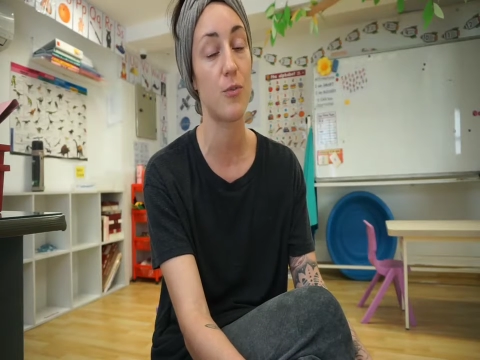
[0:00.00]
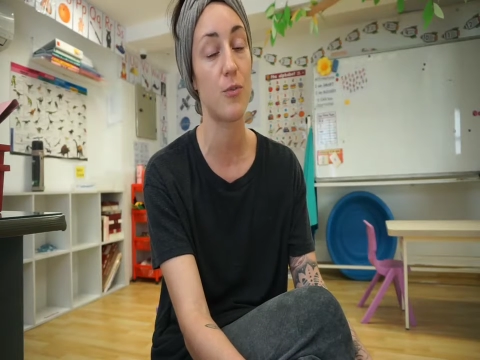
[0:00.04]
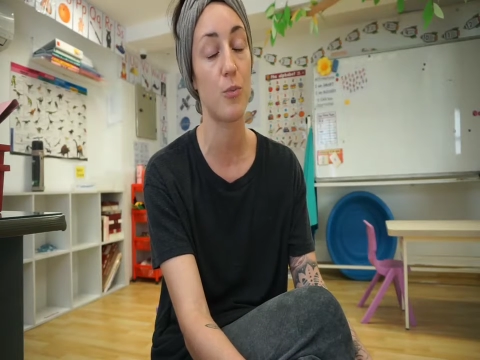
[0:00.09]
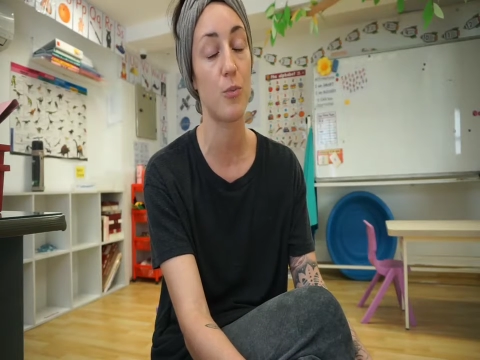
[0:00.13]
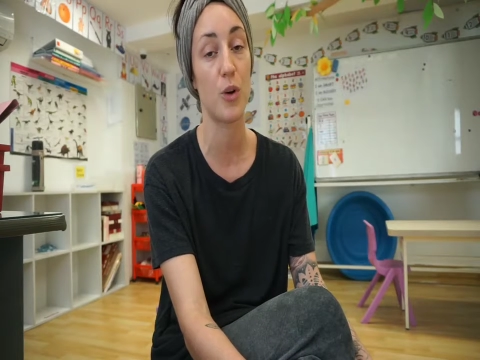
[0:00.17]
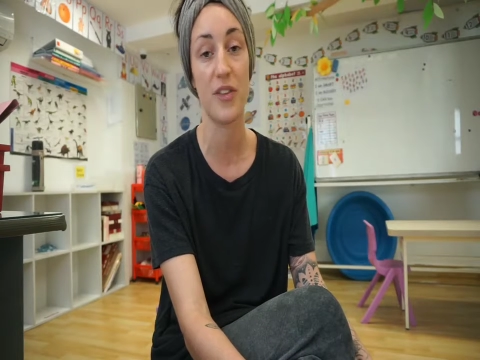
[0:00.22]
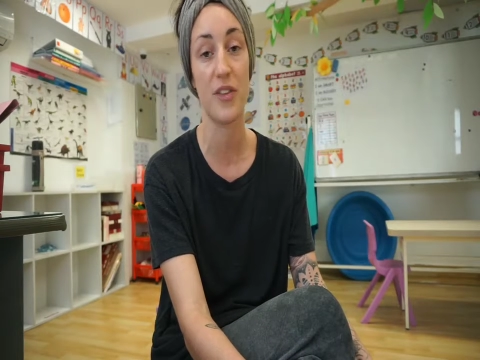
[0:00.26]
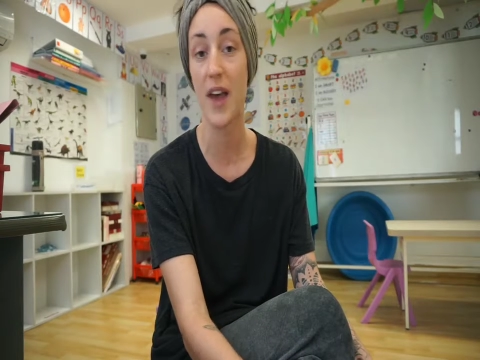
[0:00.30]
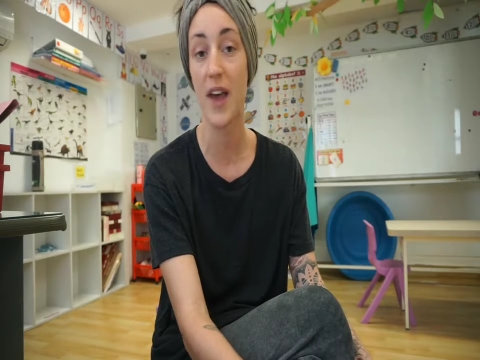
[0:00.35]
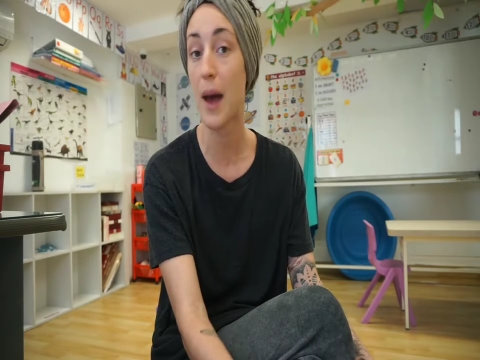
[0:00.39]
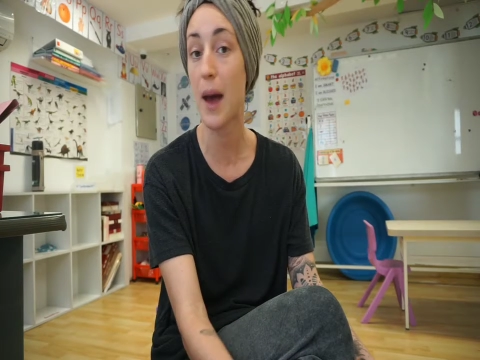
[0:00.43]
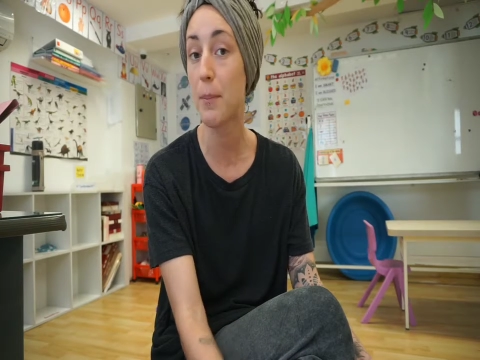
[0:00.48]

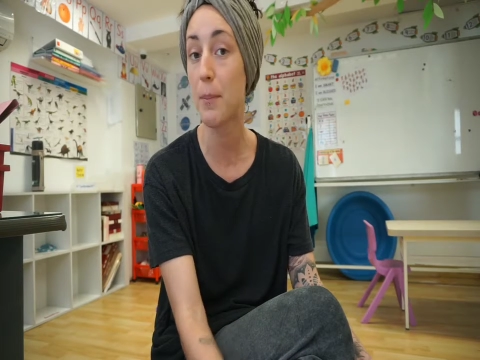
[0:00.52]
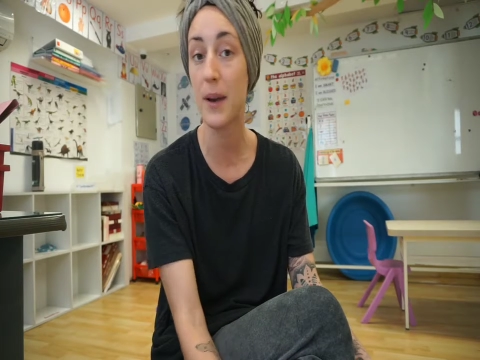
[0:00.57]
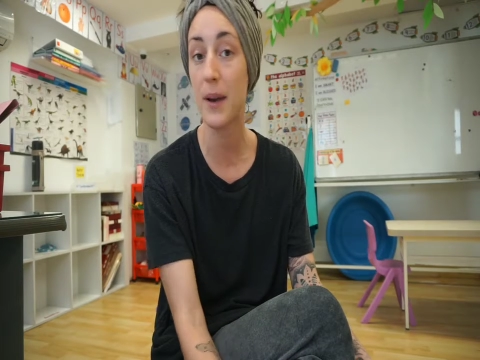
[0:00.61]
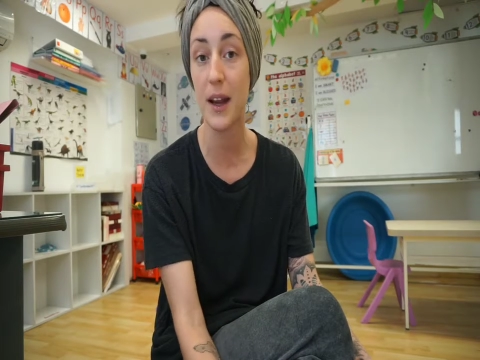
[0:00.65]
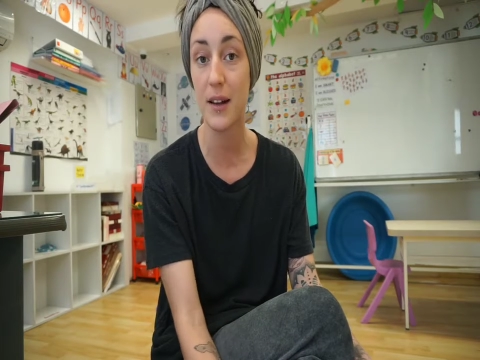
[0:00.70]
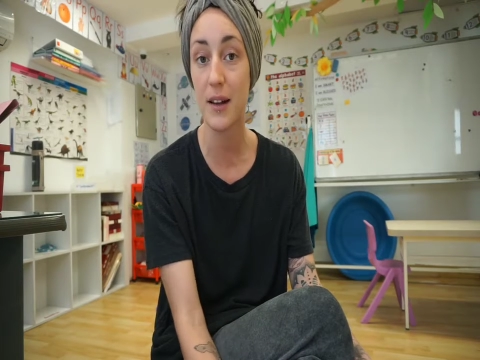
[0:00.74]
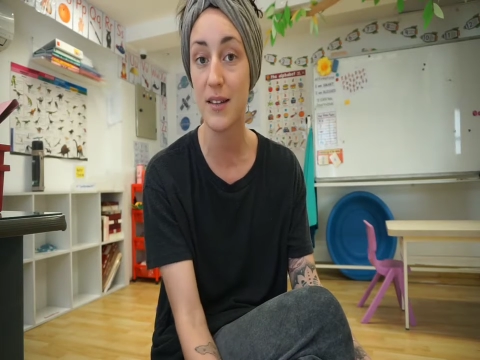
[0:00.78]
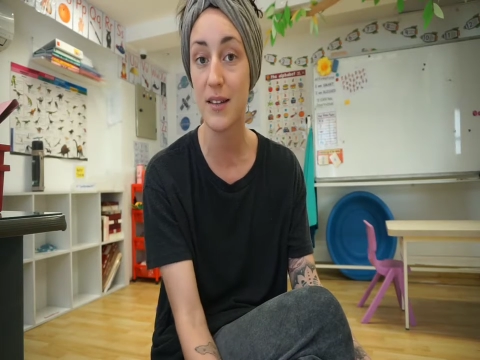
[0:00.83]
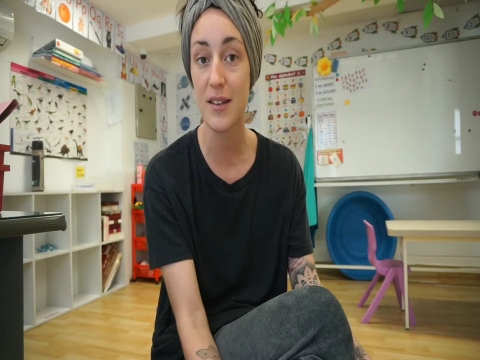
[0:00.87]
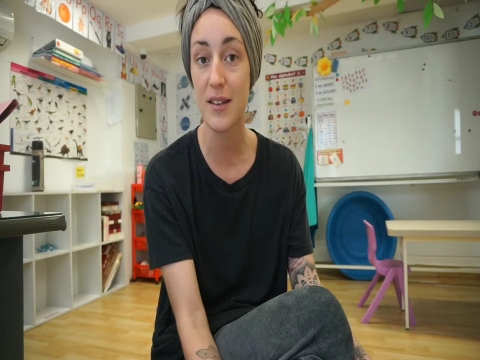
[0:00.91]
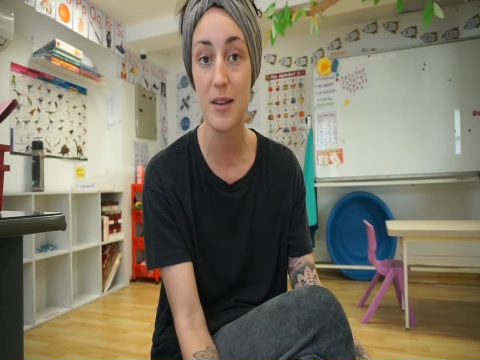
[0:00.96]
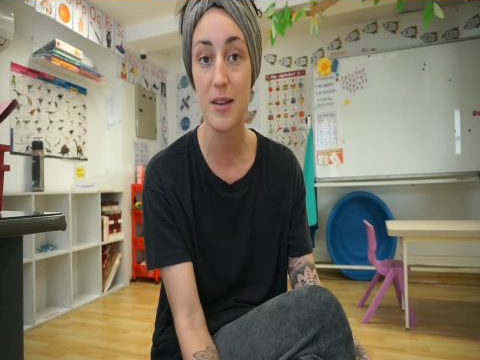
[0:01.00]
what's
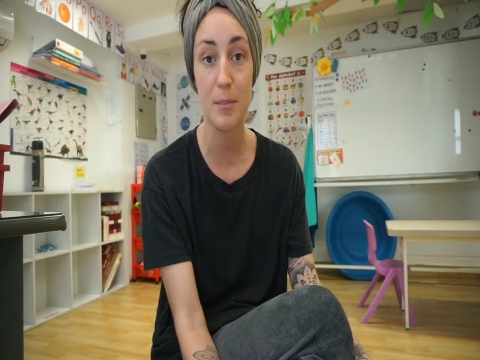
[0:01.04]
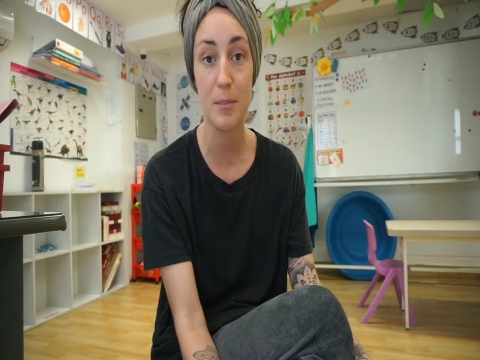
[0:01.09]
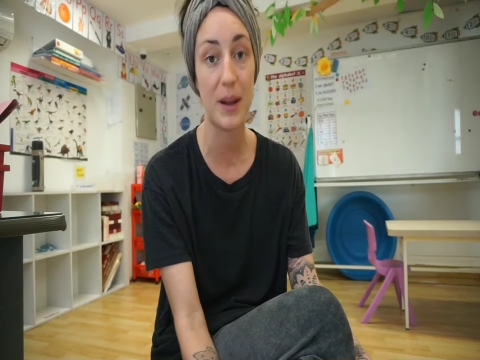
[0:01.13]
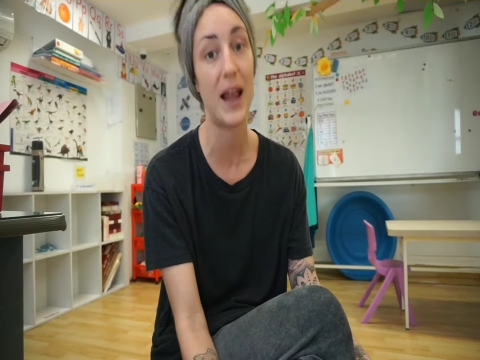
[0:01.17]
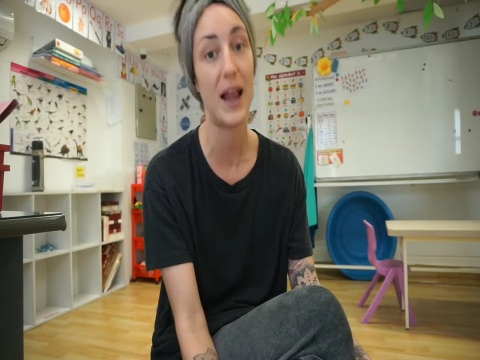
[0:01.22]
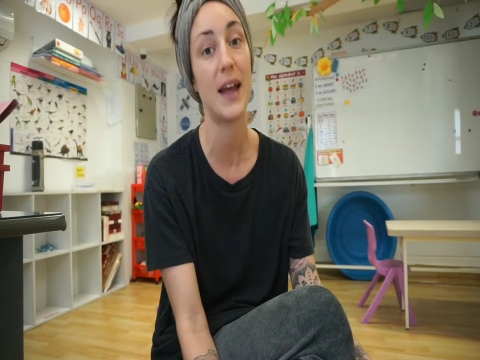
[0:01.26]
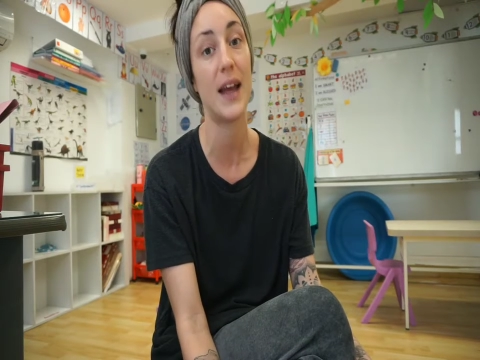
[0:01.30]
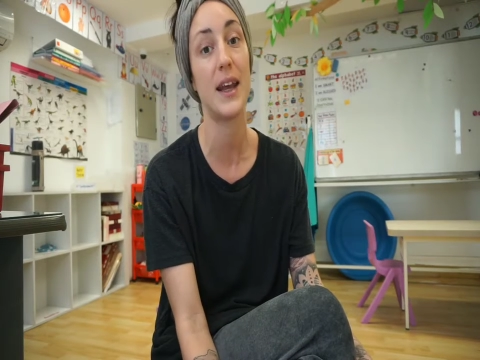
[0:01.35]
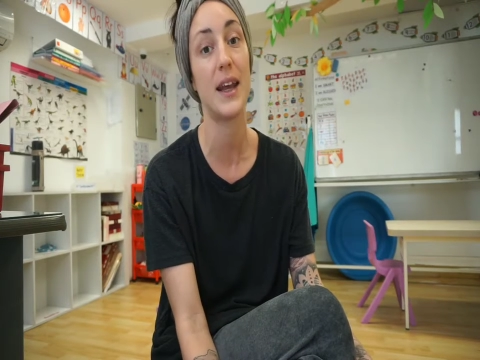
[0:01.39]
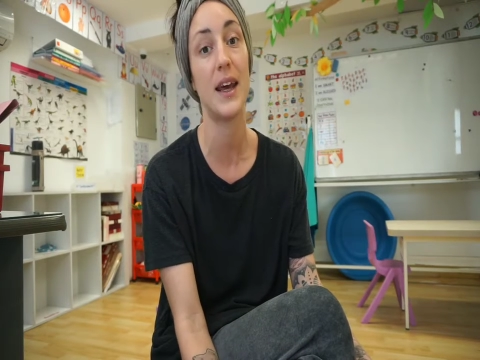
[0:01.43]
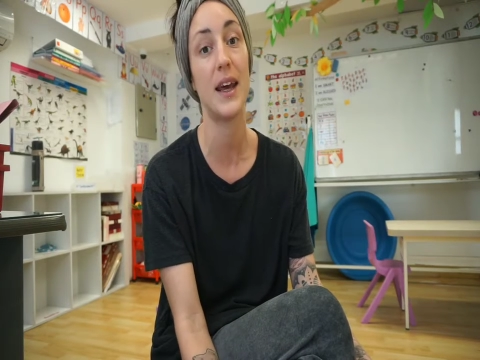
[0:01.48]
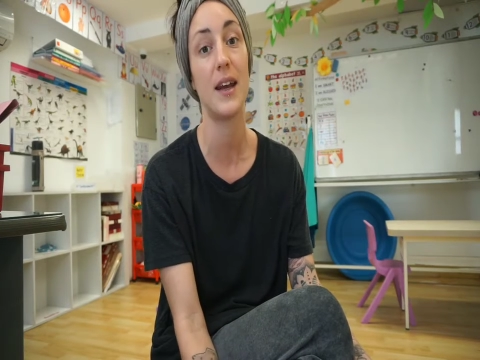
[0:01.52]
happening to the
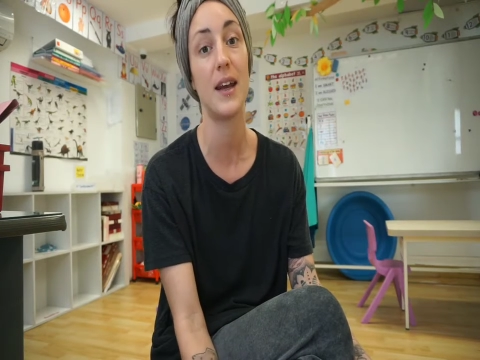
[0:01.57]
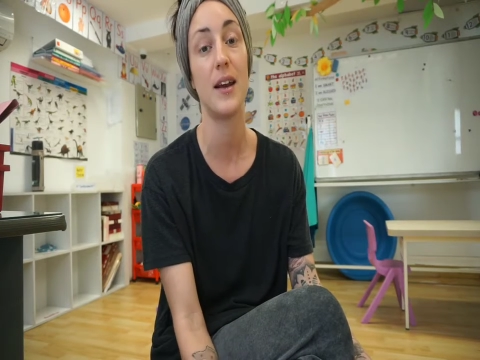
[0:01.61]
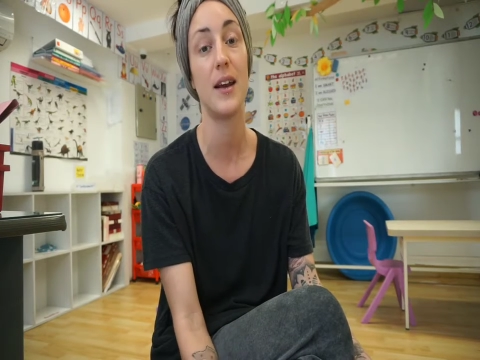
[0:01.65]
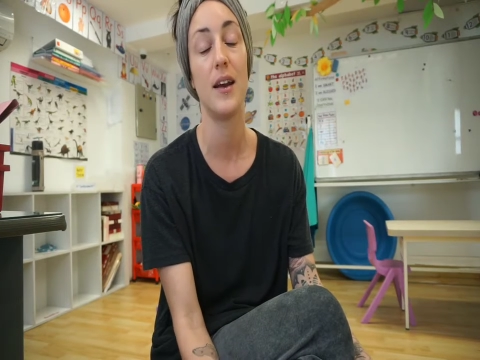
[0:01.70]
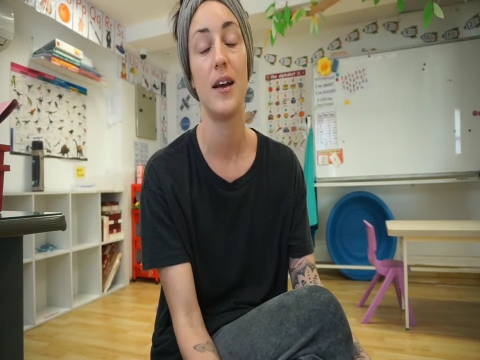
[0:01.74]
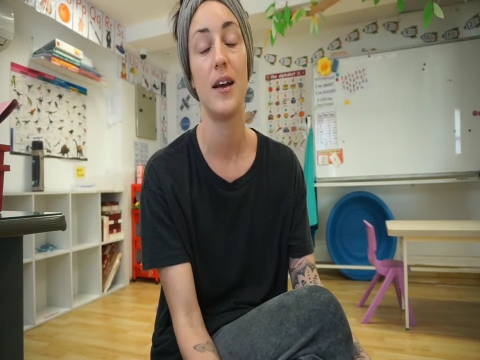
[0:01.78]
planet.